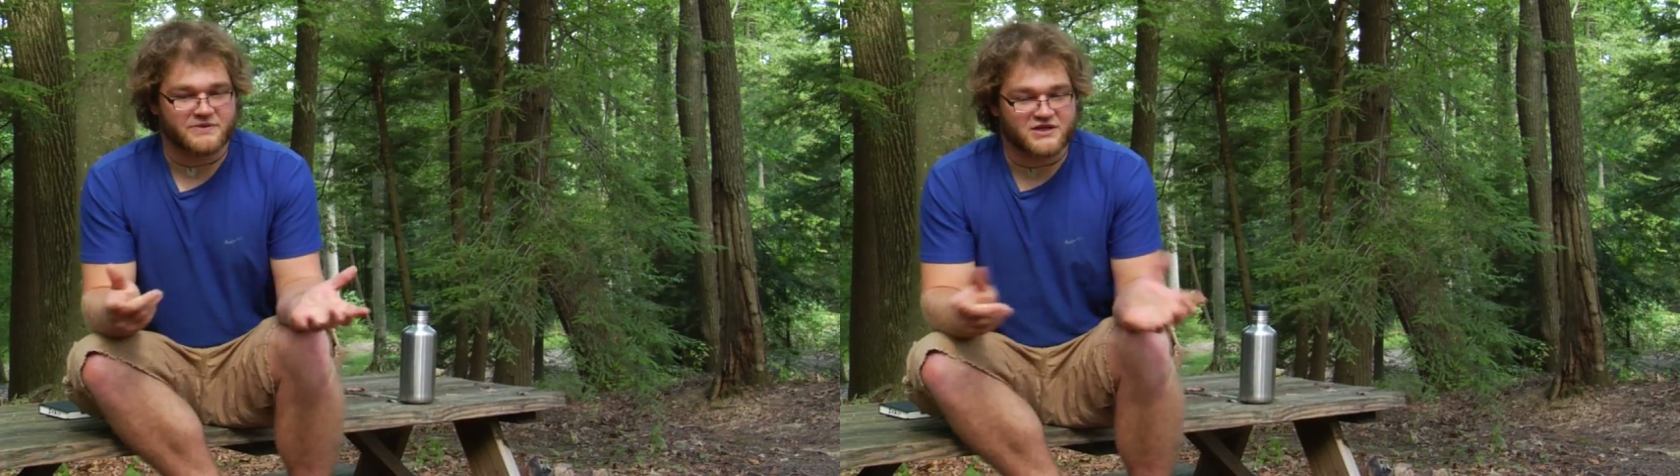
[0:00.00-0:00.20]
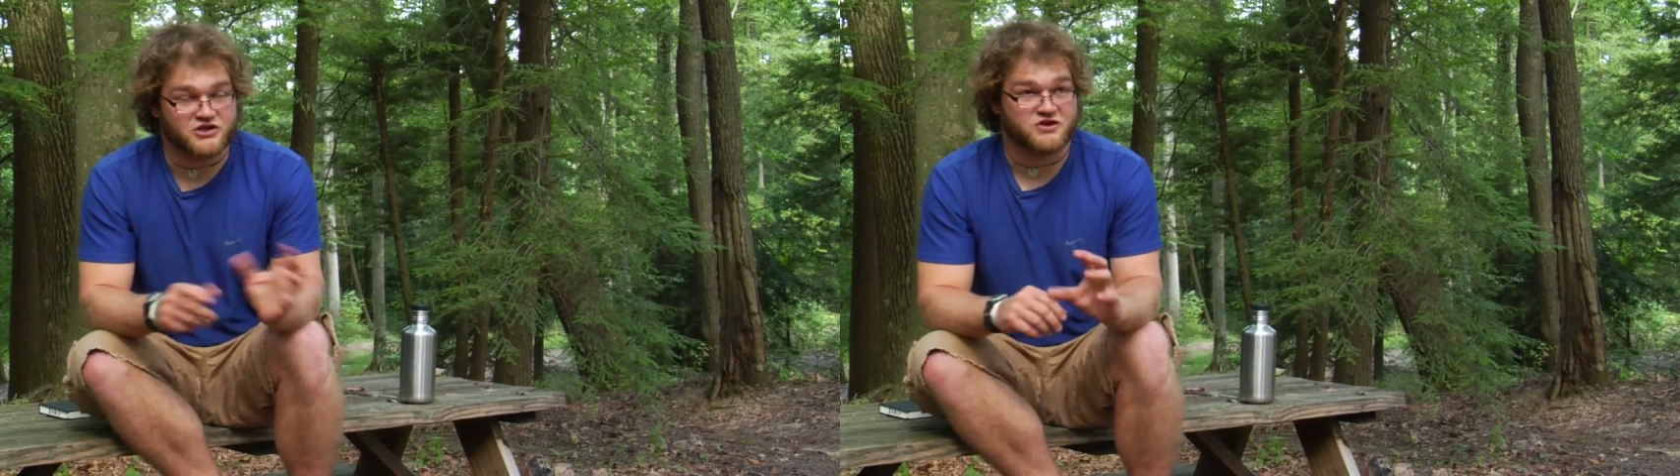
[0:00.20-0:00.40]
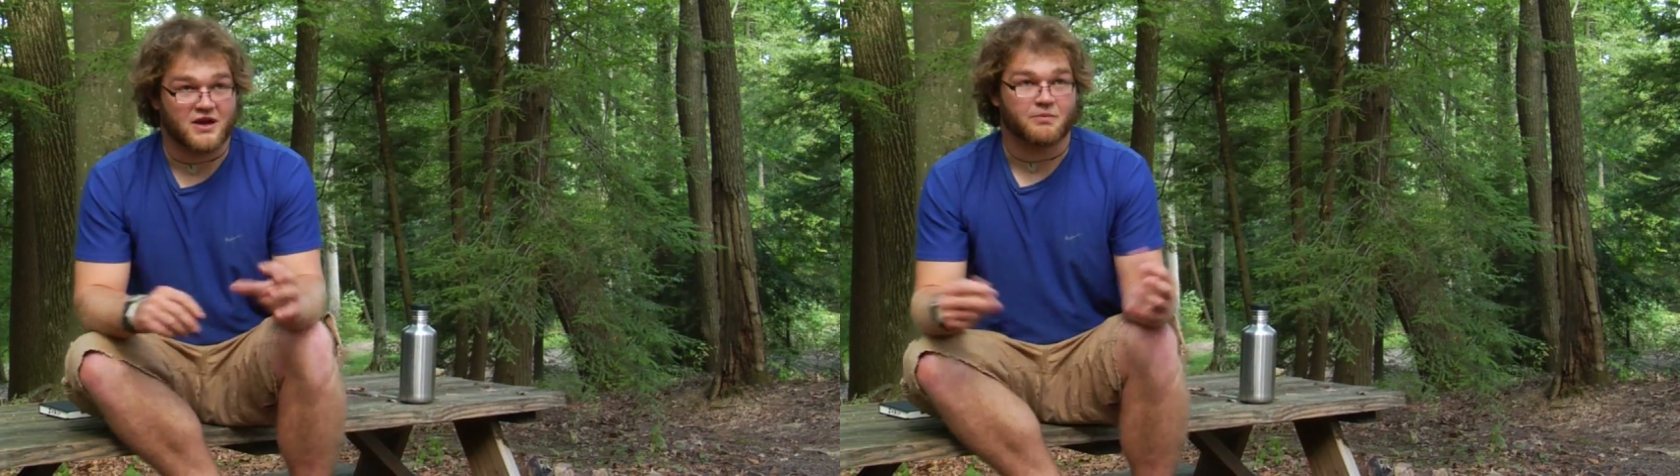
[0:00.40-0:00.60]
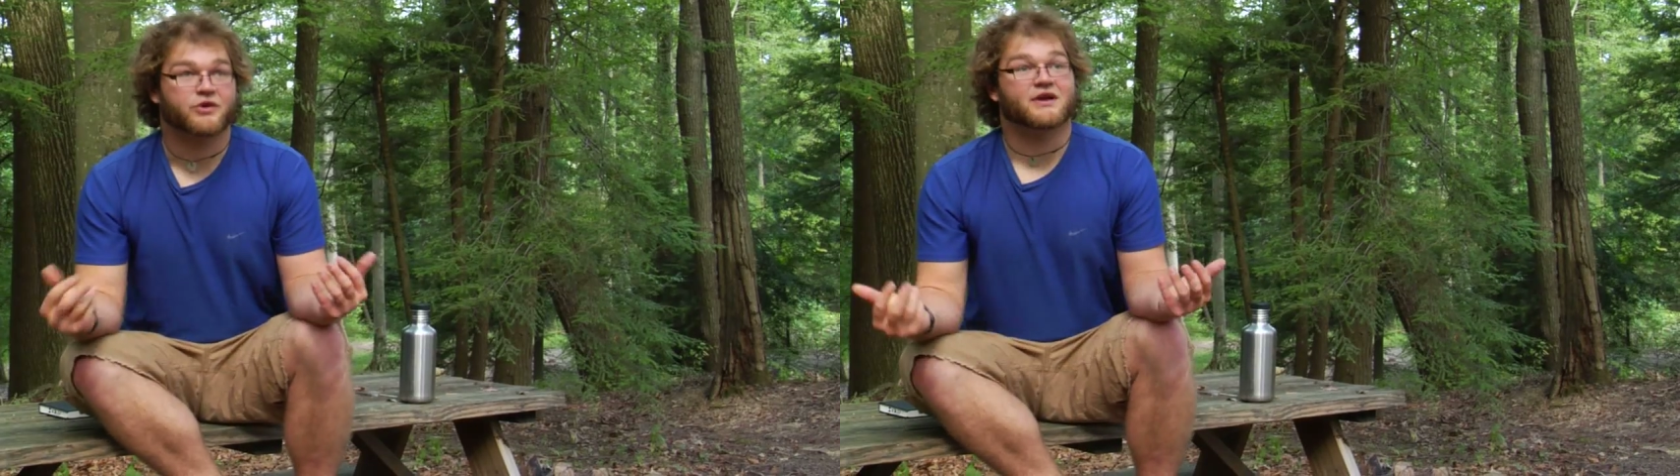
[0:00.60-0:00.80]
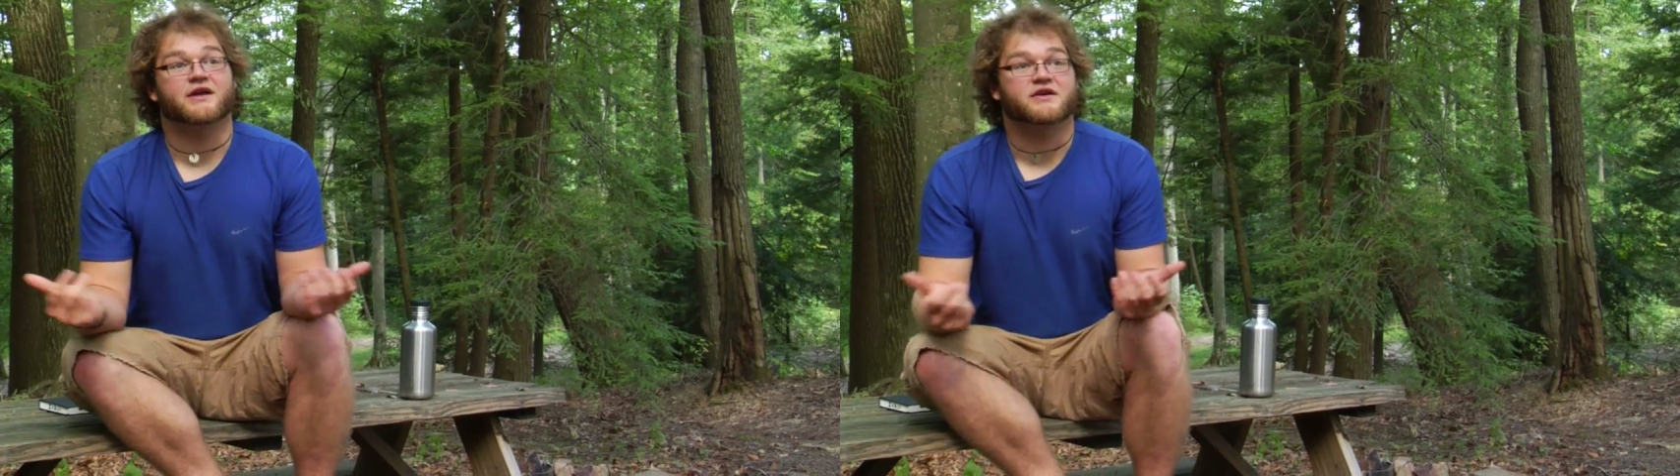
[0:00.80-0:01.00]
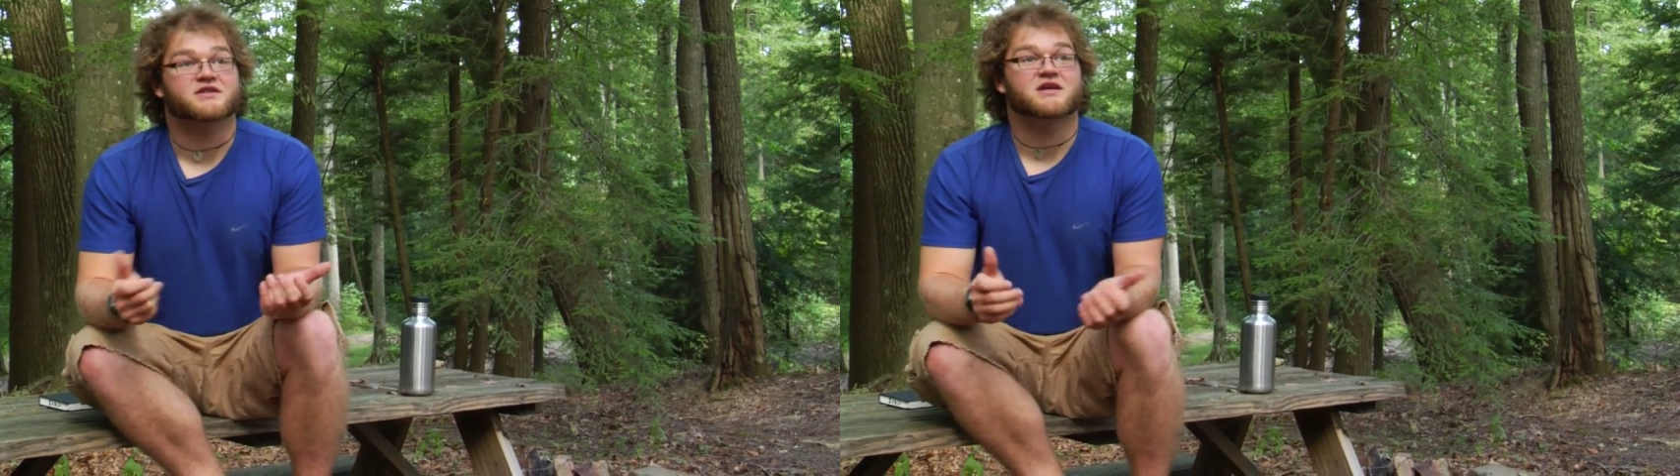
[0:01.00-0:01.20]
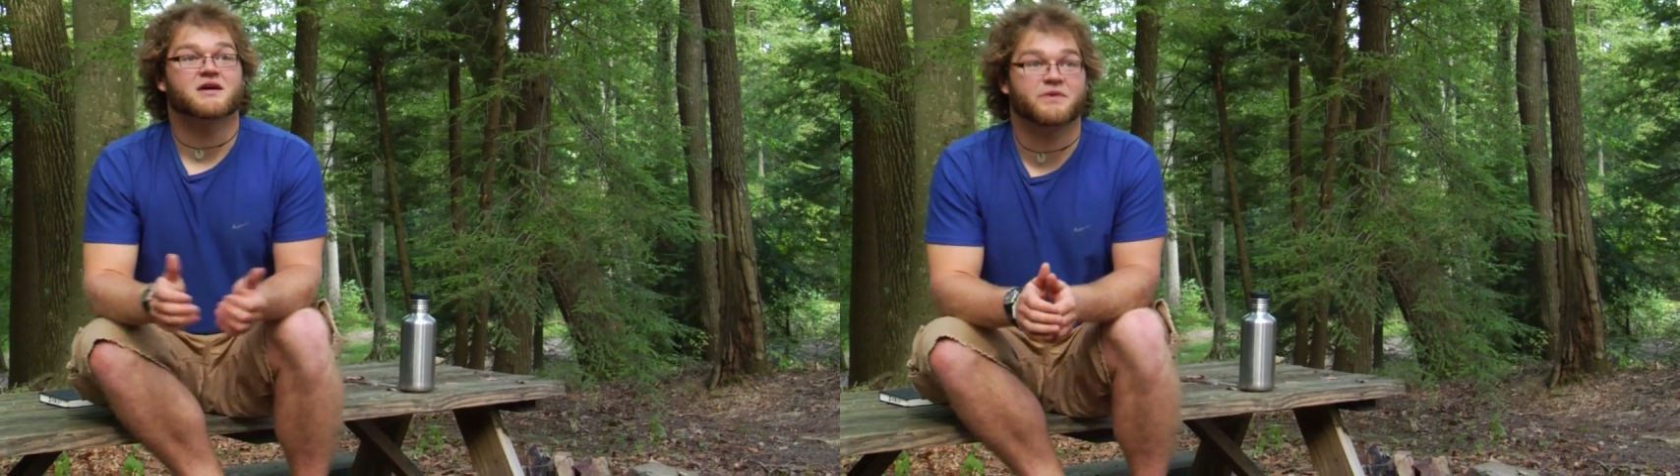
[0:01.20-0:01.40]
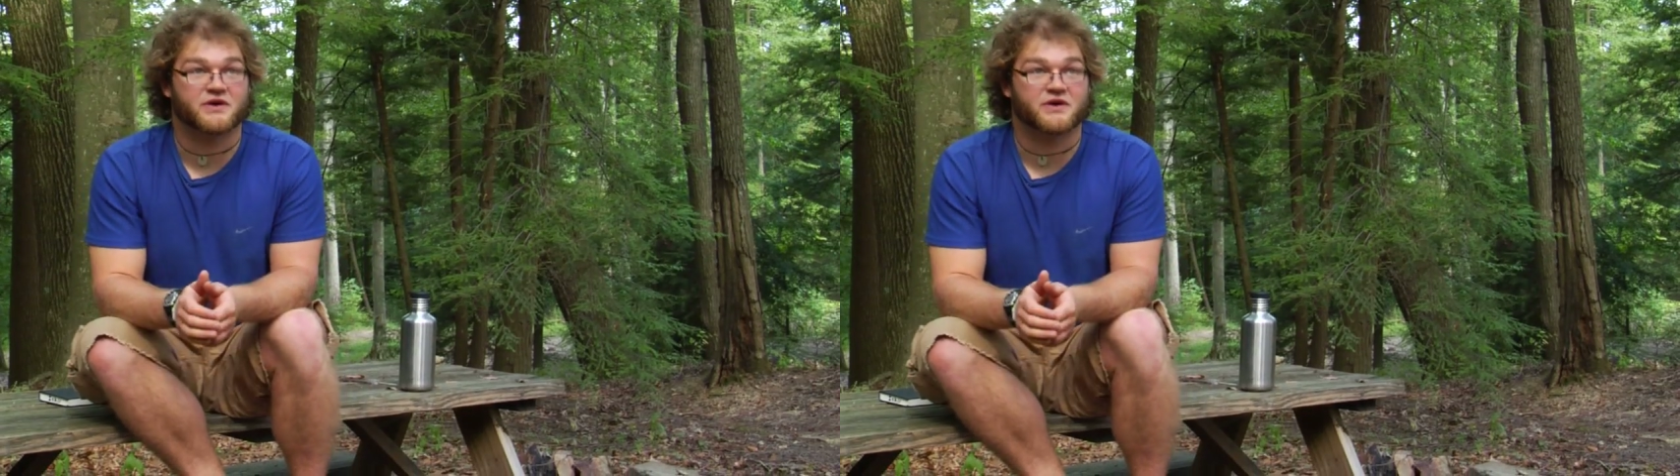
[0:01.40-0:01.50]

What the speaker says: to be to create more leaders,